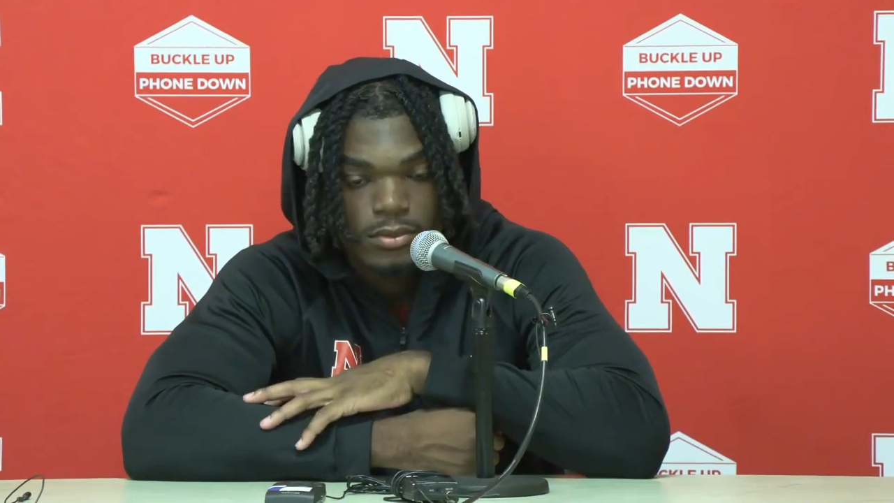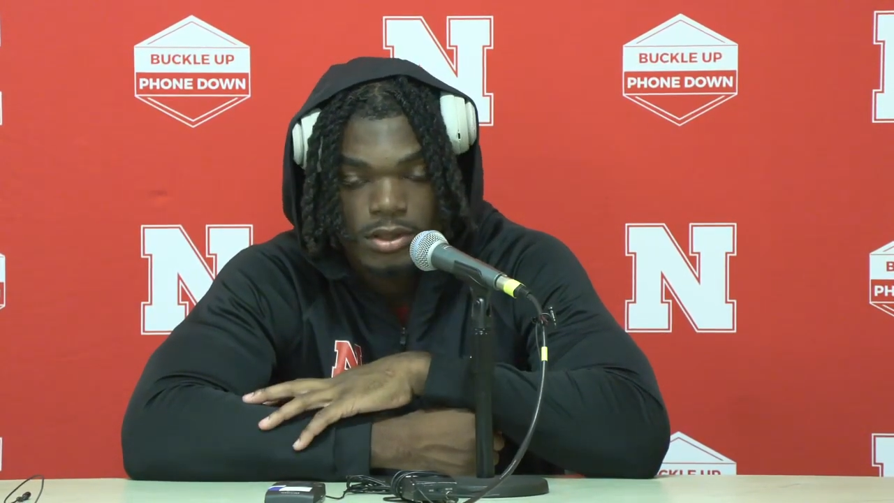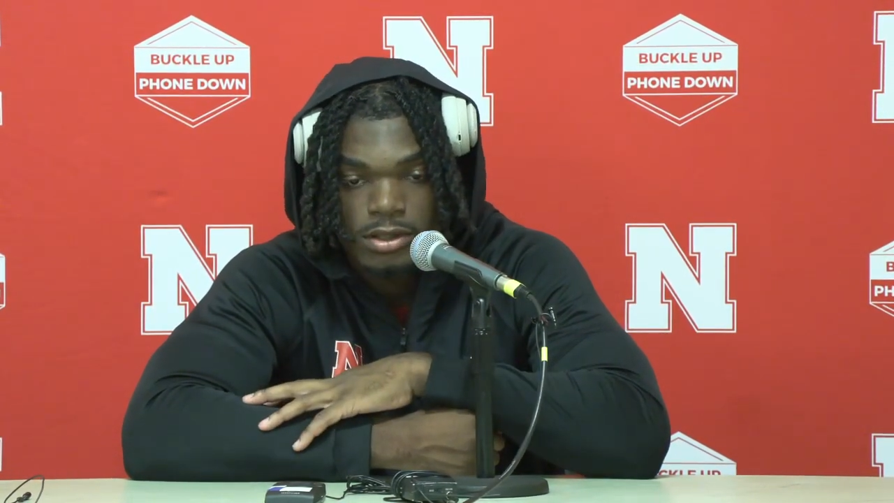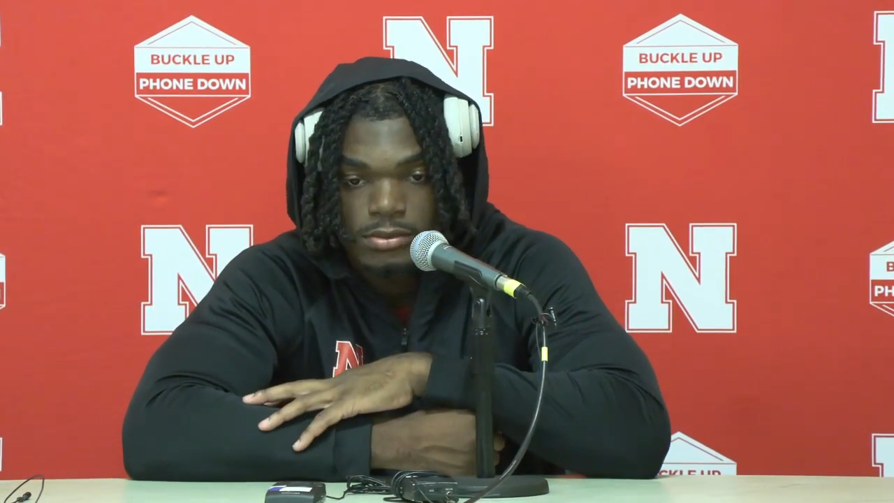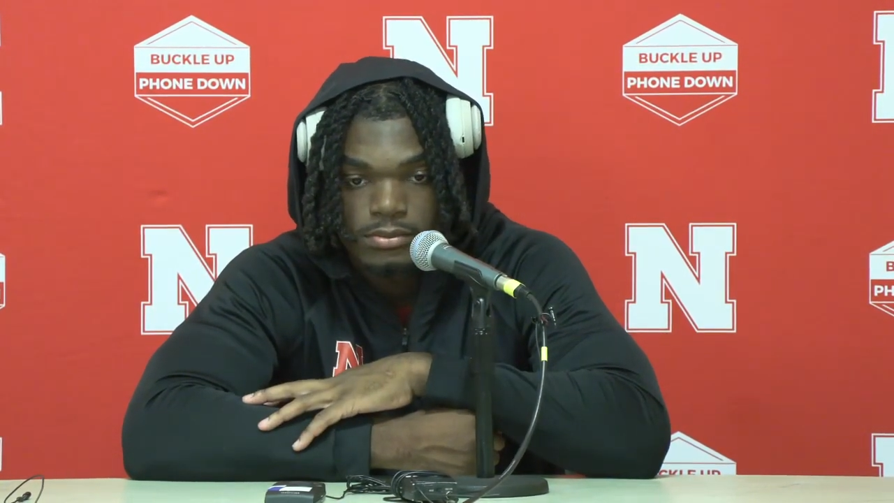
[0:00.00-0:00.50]

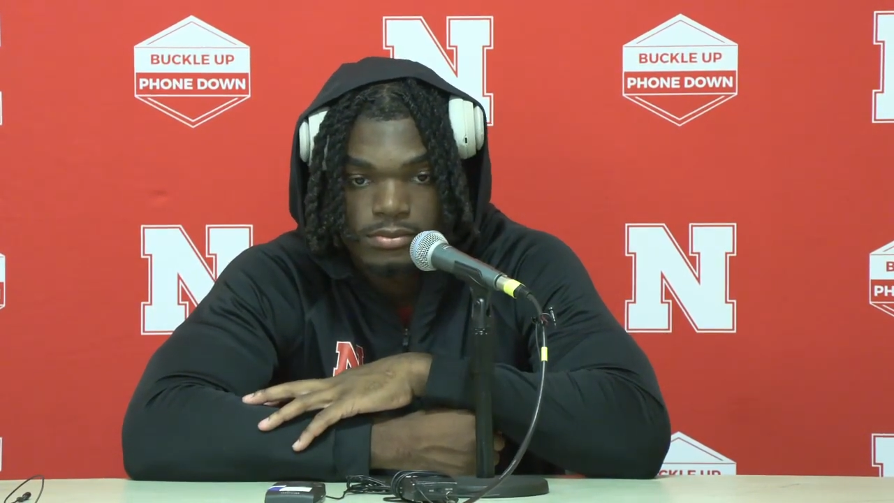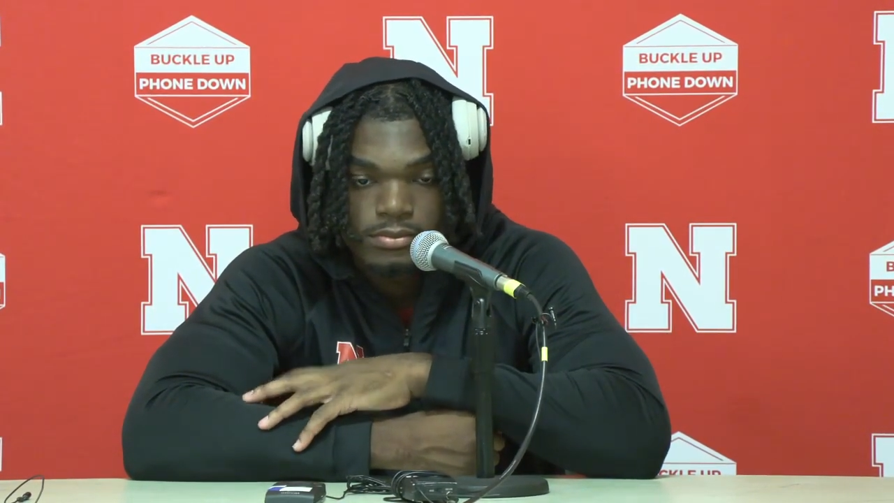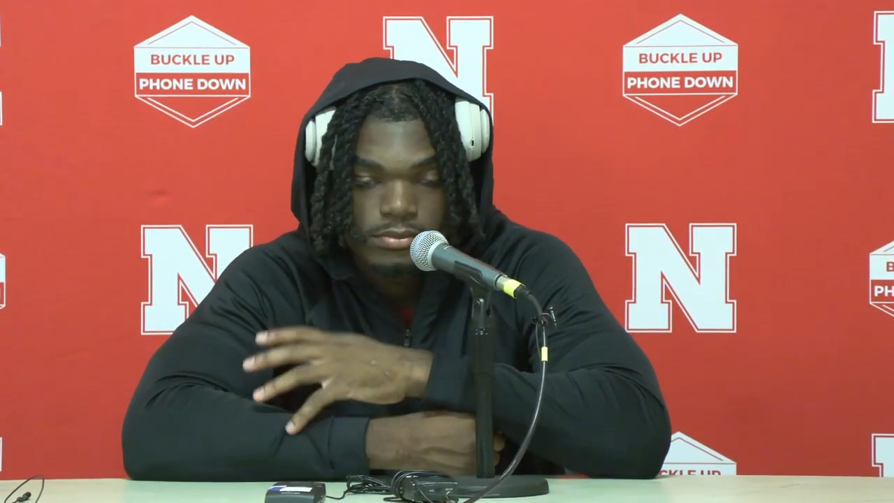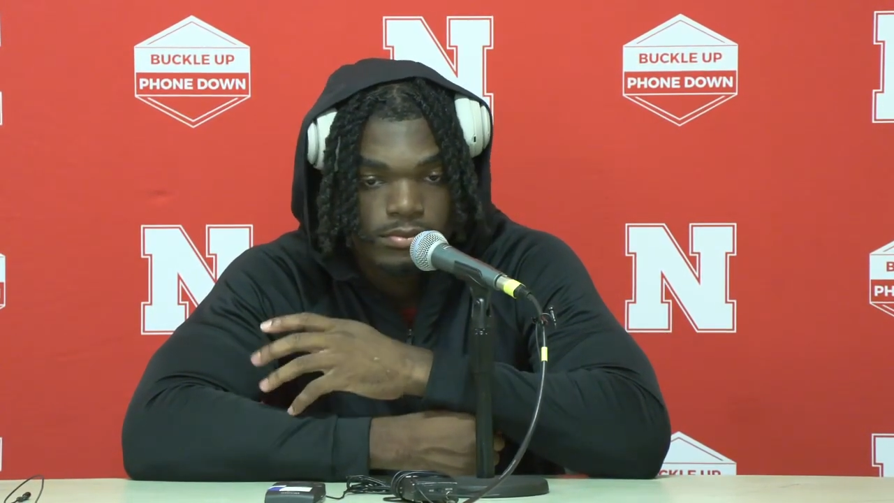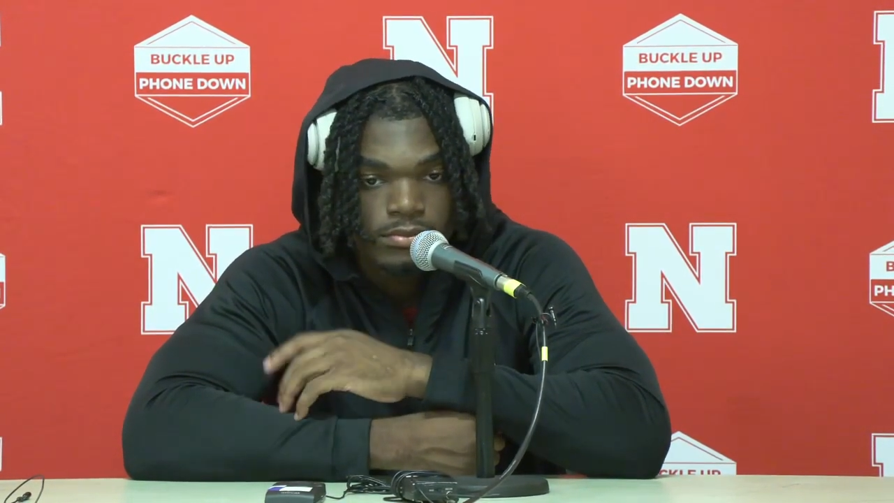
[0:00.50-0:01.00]
Um,
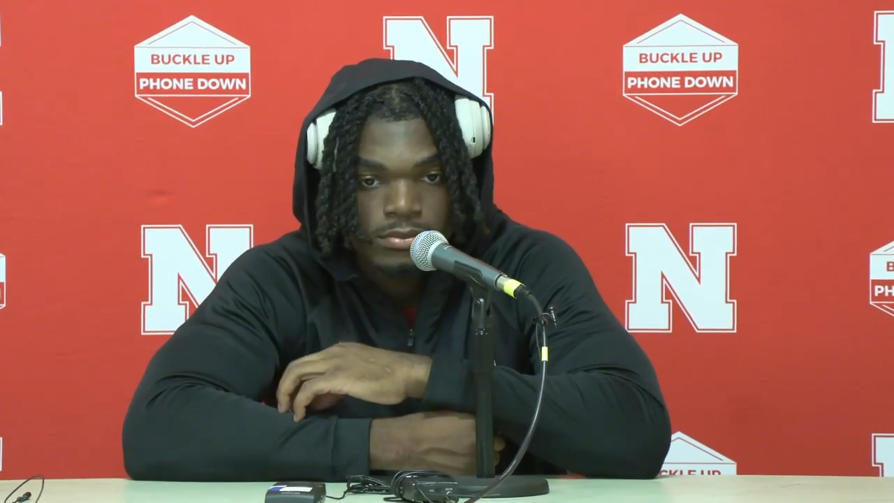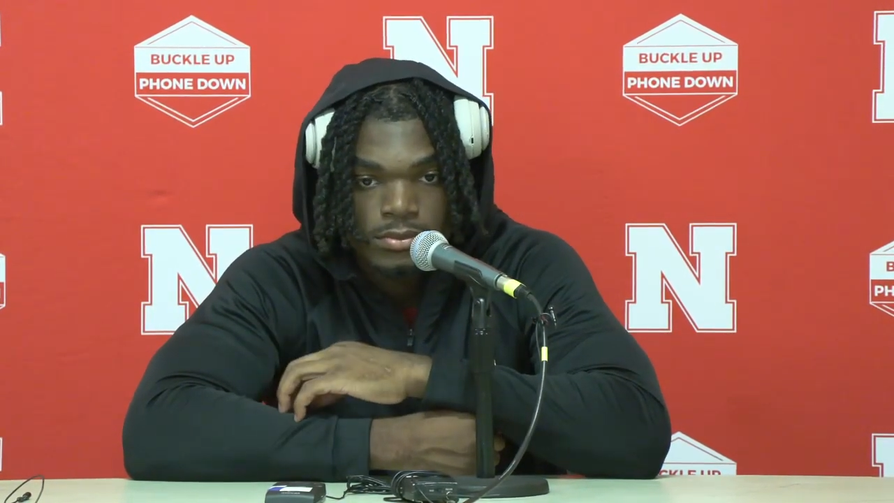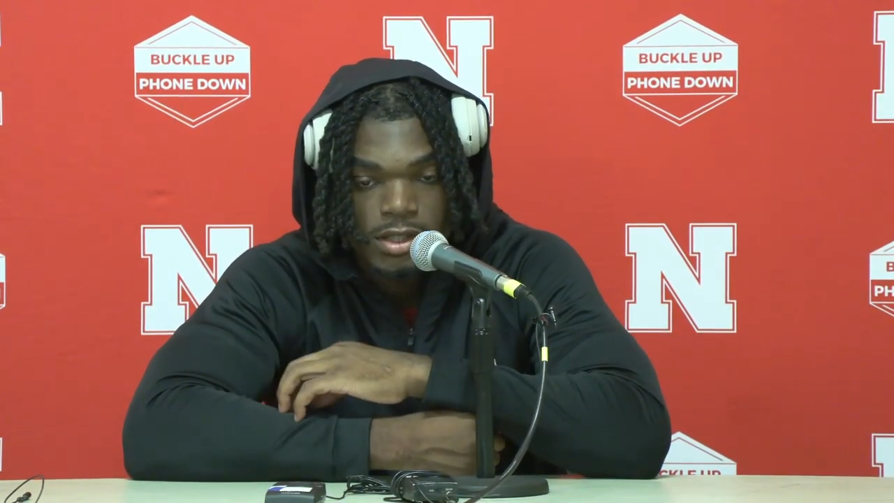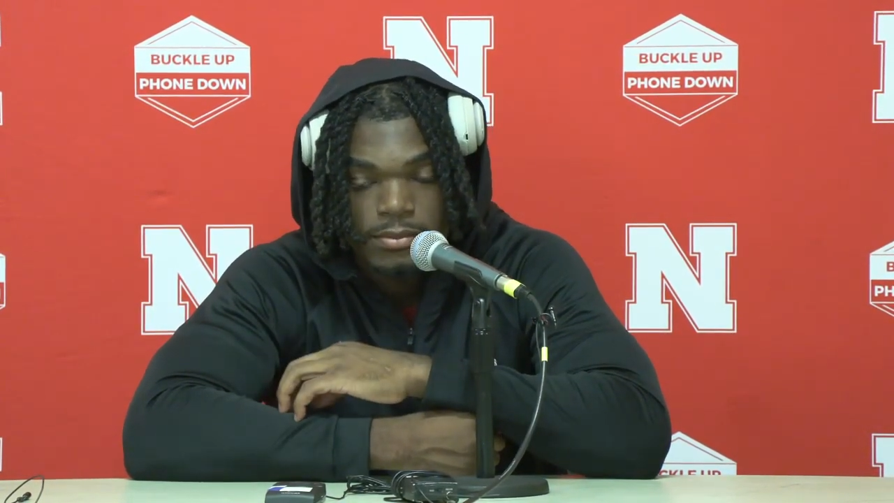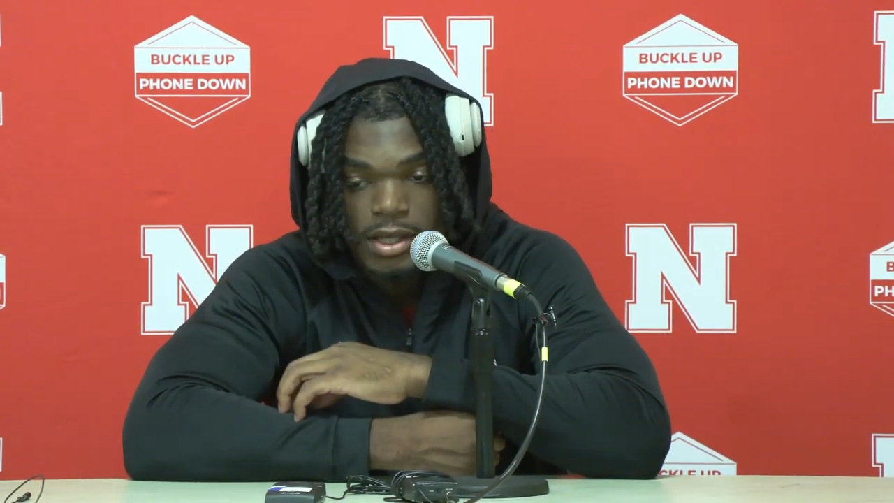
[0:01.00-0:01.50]
he